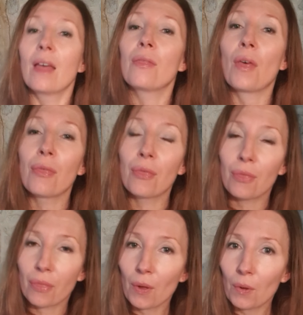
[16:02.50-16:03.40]
The
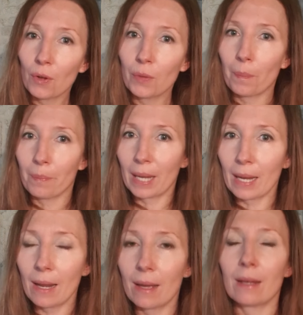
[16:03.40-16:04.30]
third
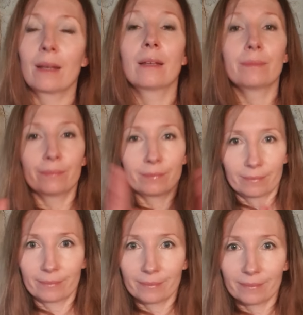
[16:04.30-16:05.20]
pillar,
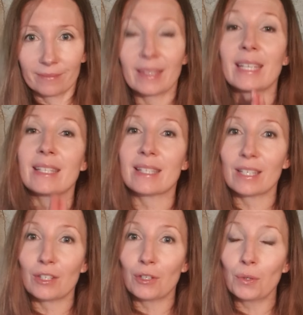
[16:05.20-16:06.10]
this
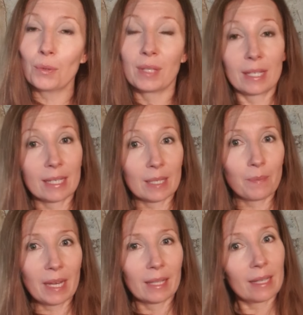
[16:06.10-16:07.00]
is you, this is
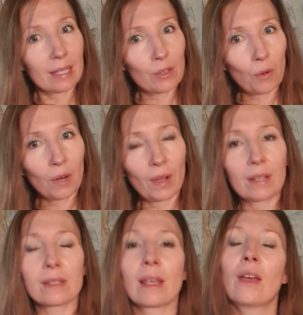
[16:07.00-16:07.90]
me, this is all of us.